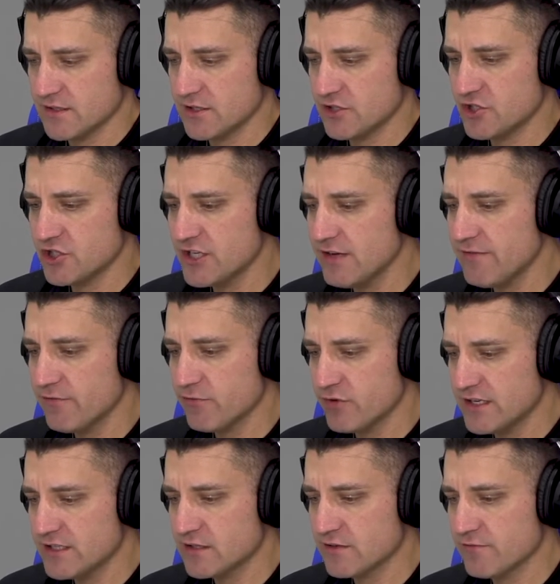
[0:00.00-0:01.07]
and the chief
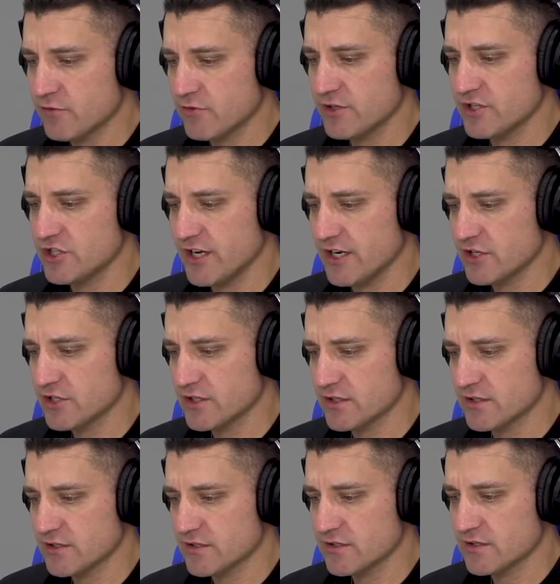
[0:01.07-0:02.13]
reason for
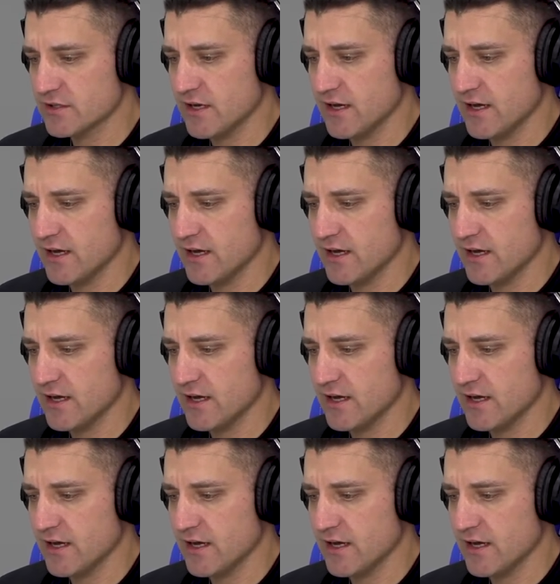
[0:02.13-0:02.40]
rejections